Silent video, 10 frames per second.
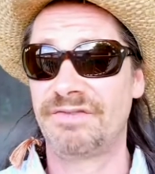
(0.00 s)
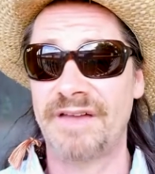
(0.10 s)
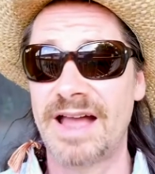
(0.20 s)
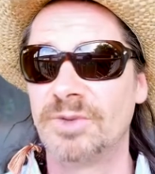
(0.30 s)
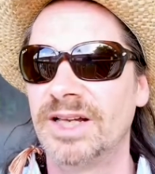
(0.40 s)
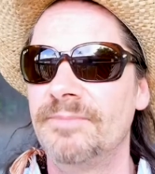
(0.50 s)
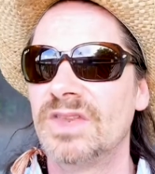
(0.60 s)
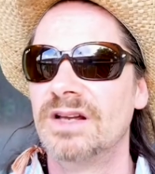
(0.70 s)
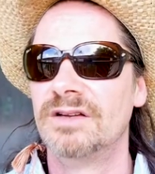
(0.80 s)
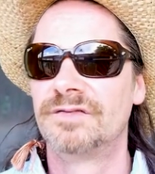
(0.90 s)
family
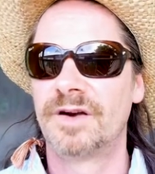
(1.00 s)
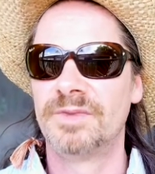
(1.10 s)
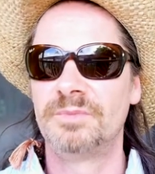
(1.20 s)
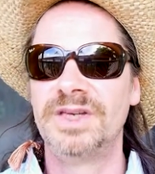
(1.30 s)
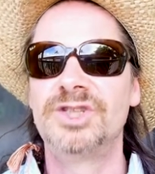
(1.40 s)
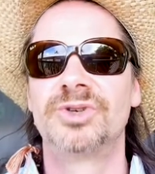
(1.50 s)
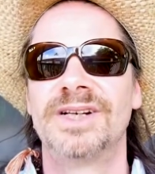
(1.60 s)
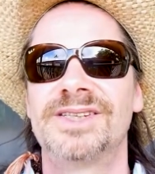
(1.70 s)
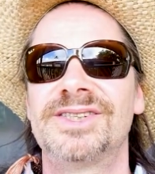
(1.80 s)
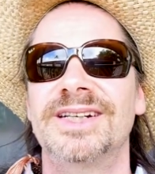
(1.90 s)
from the
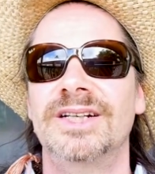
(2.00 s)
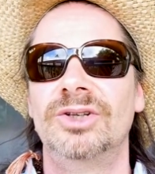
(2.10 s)
Pitris,